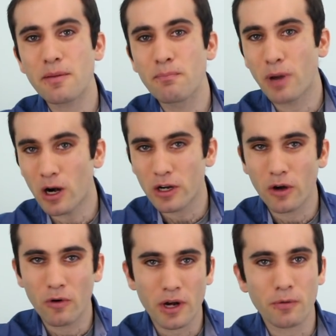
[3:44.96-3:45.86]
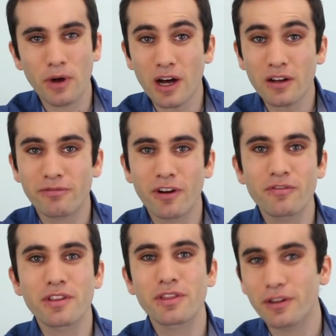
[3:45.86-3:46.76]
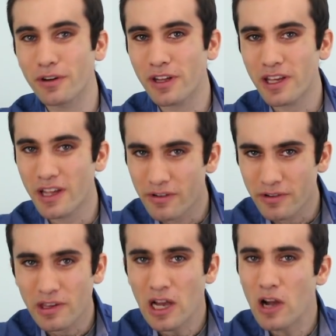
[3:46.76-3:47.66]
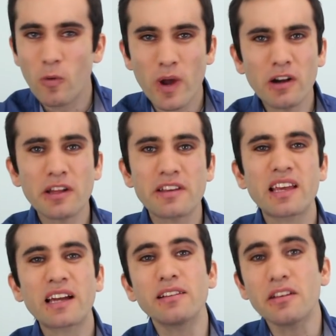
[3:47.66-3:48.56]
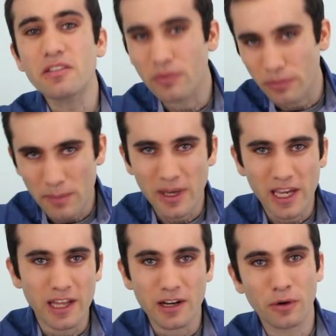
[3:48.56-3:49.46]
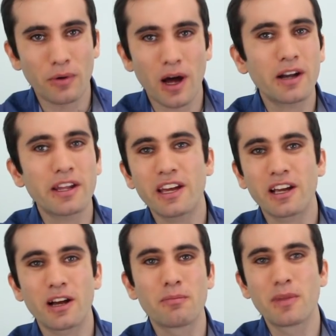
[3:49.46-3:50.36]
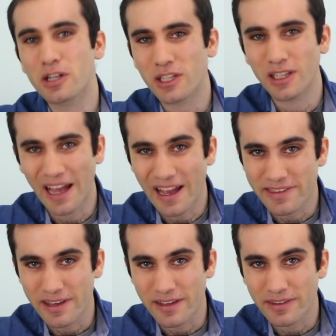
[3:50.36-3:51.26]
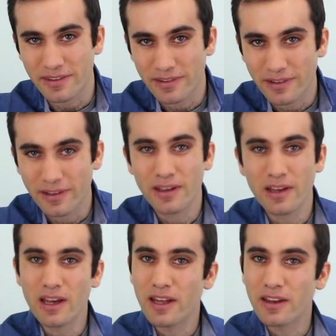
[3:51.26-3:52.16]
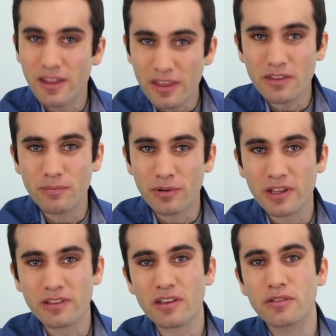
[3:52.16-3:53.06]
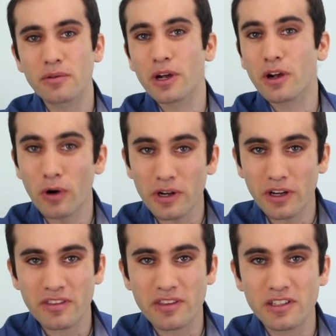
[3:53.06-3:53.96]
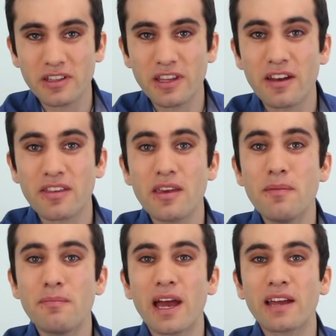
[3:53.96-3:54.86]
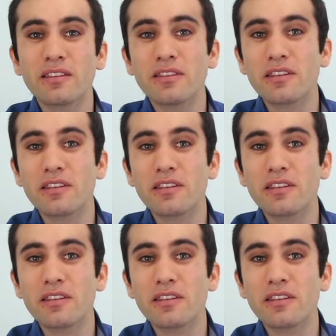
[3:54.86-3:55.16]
embargo on Iran for over thirty years, we aren't exactly swimming in Iranian commercial assets. Now this brings us to a court decision that has impacted